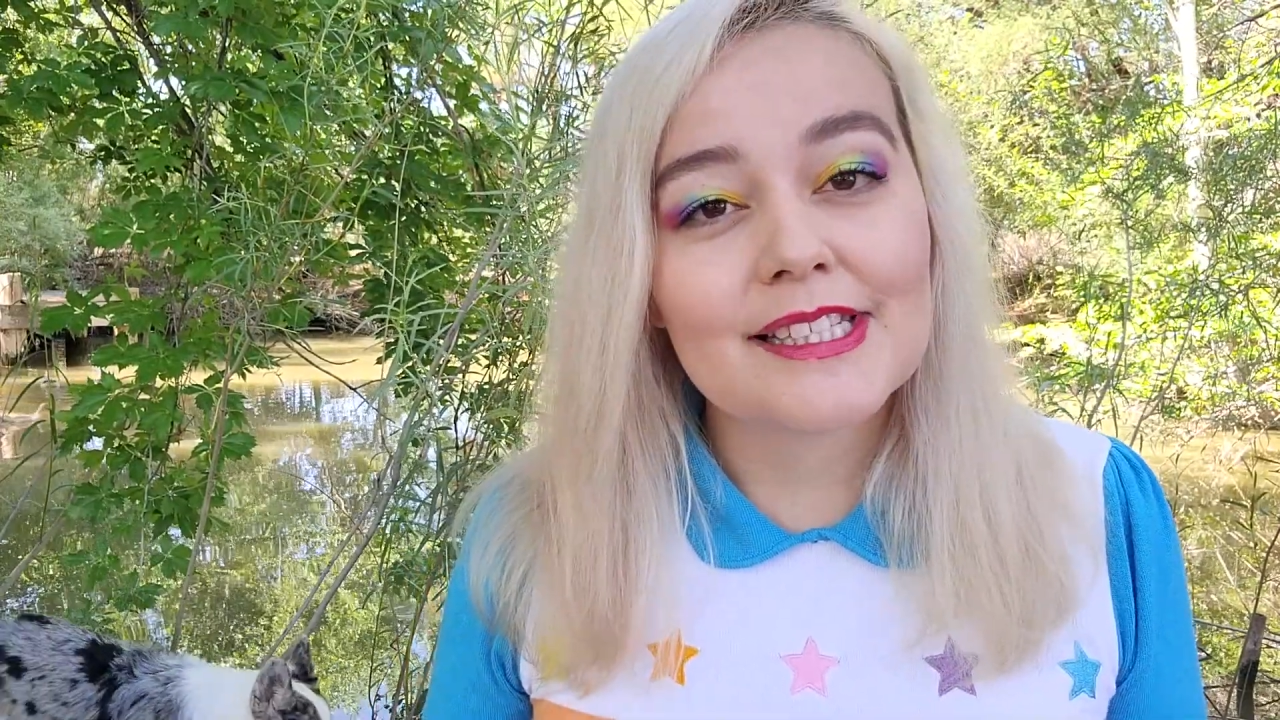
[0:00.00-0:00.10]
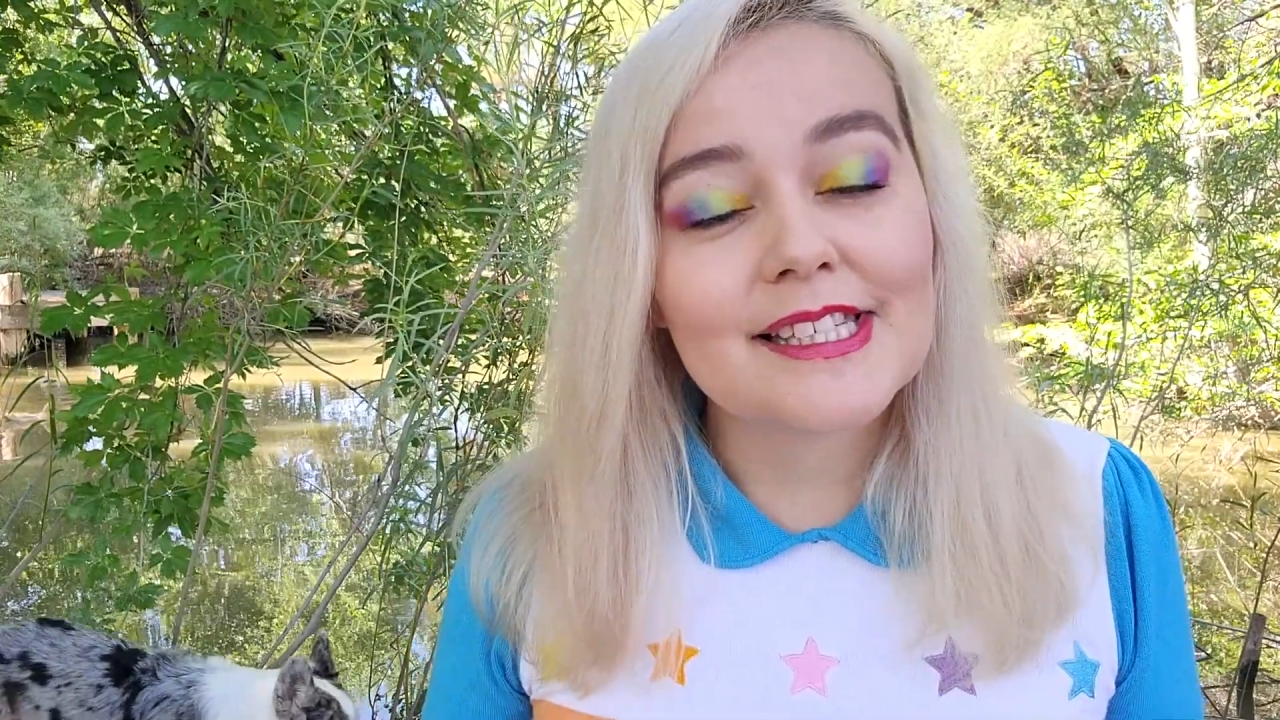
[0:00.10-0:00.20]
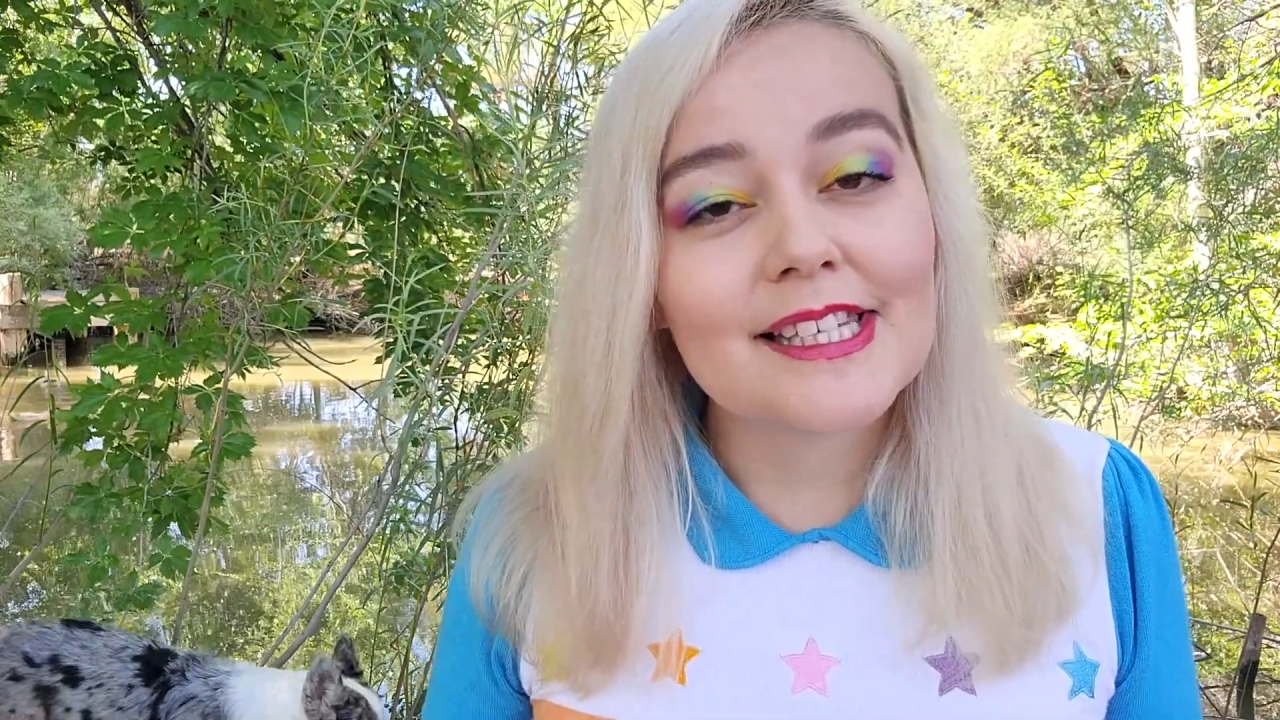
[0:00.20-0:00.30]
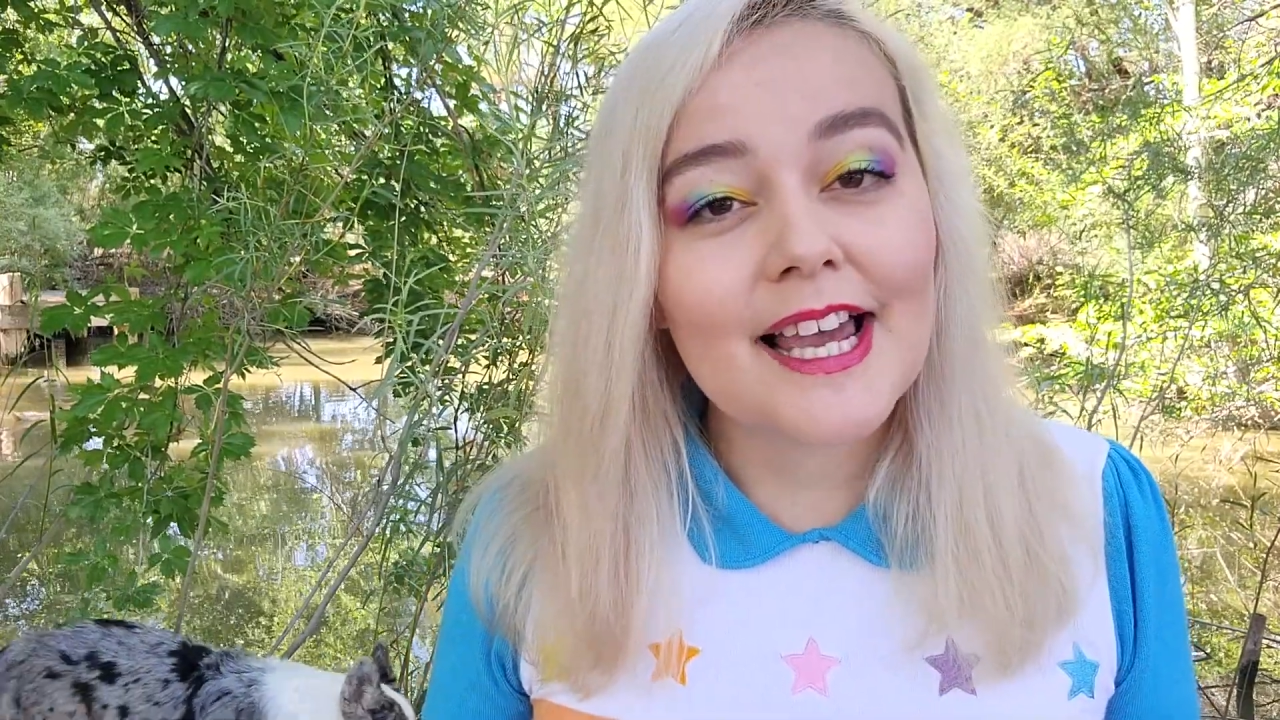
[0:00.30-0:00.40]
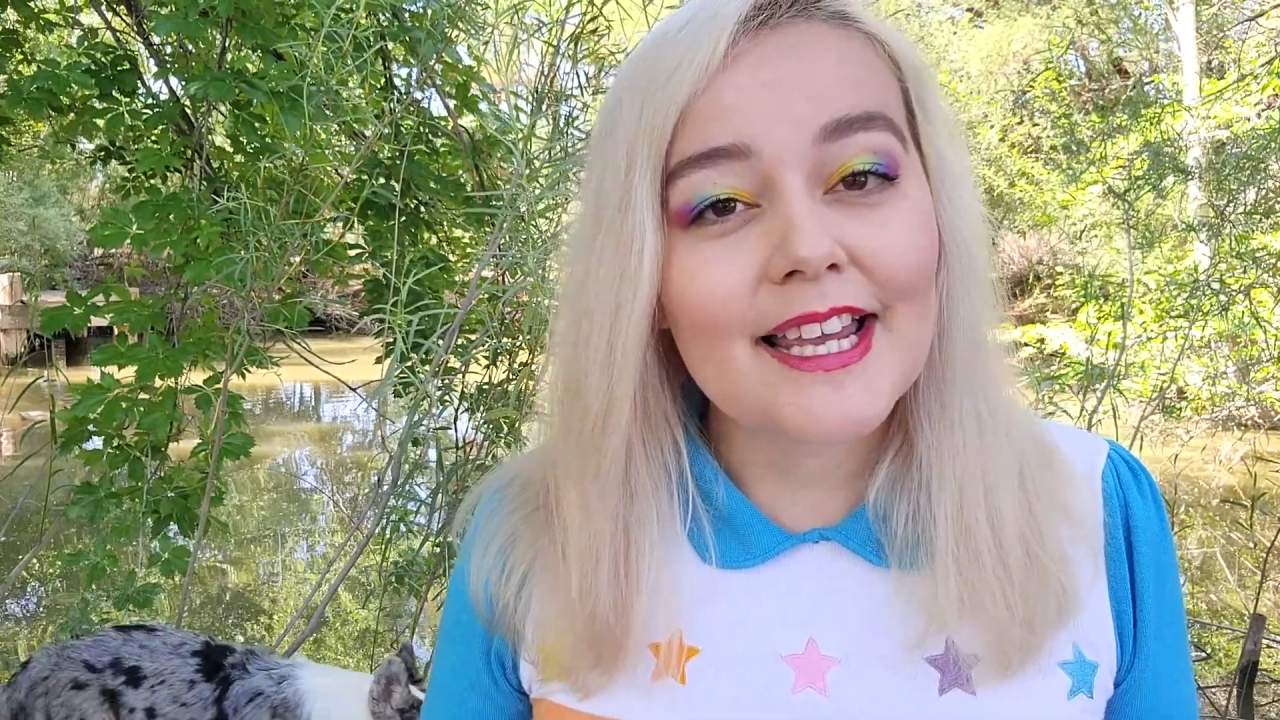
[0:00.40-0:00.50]

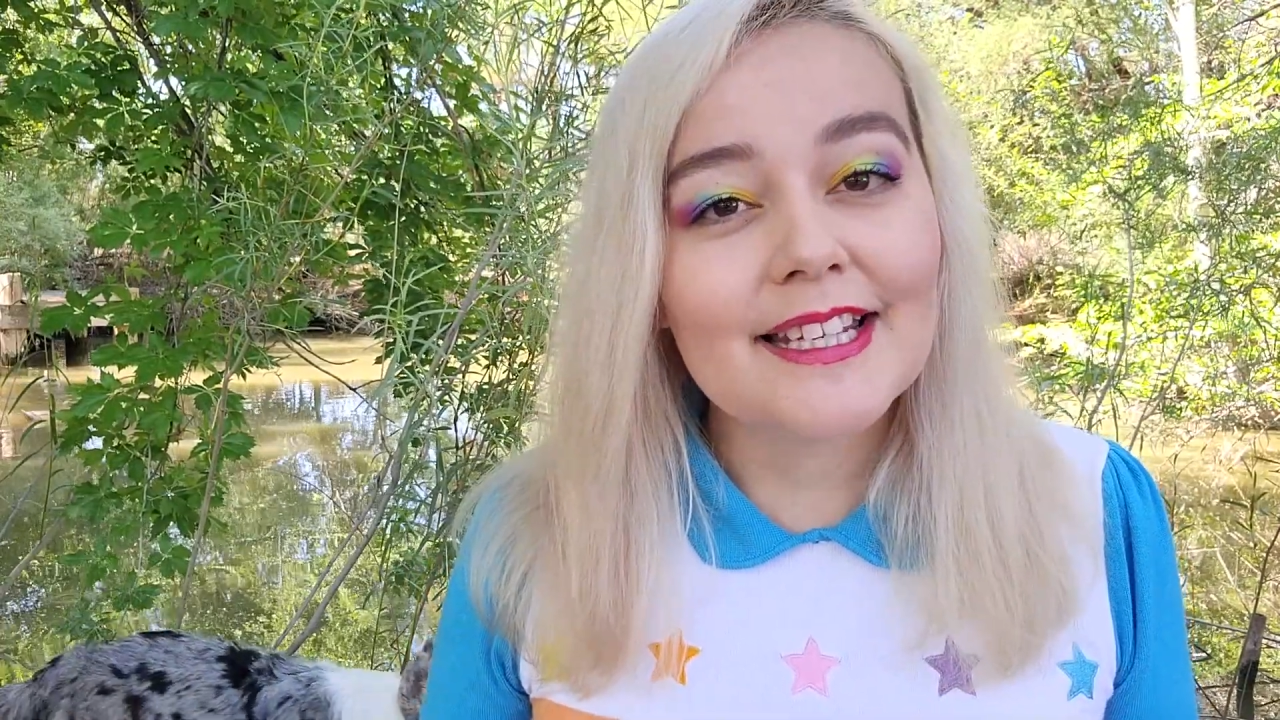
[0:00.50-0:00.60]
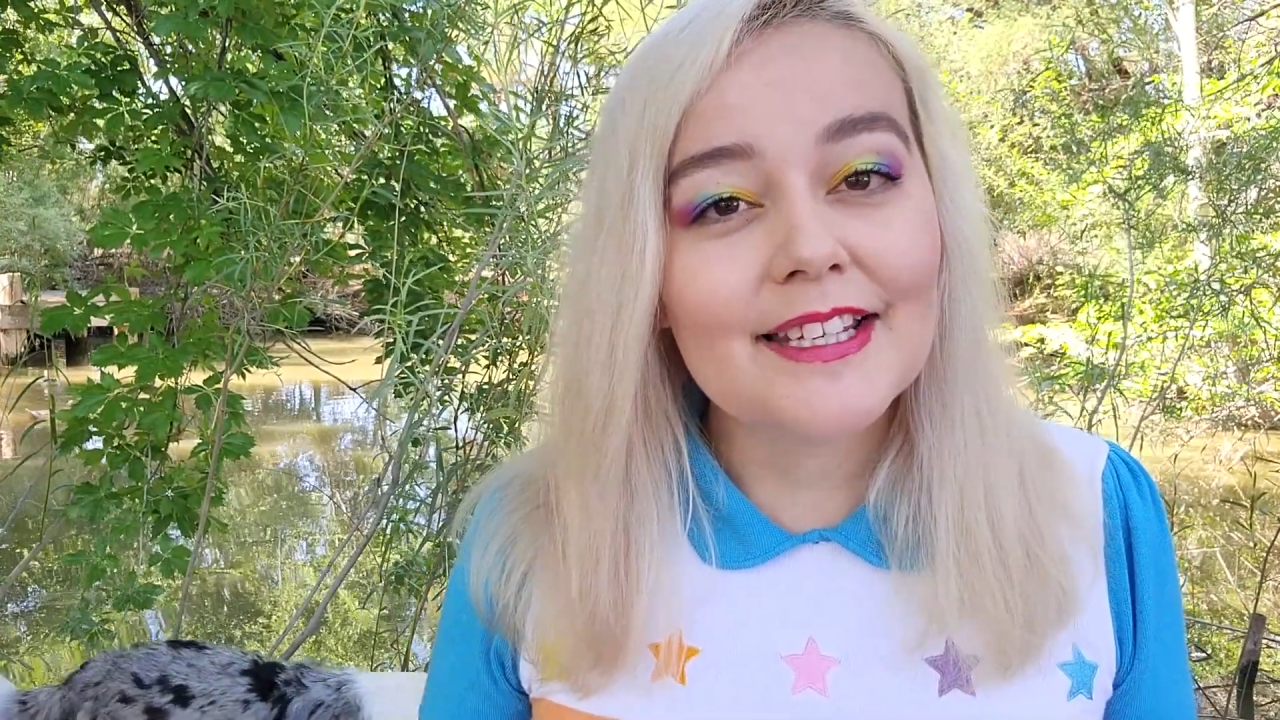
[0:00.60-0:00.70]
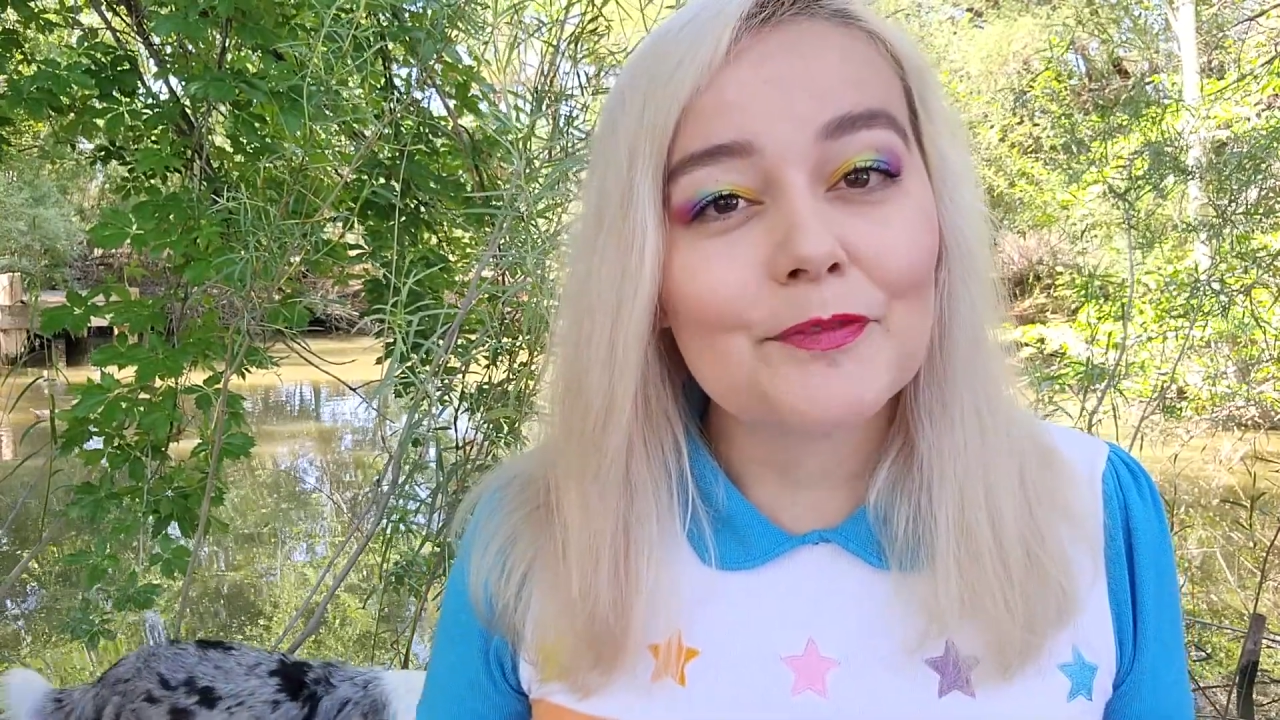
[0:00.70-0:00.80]
society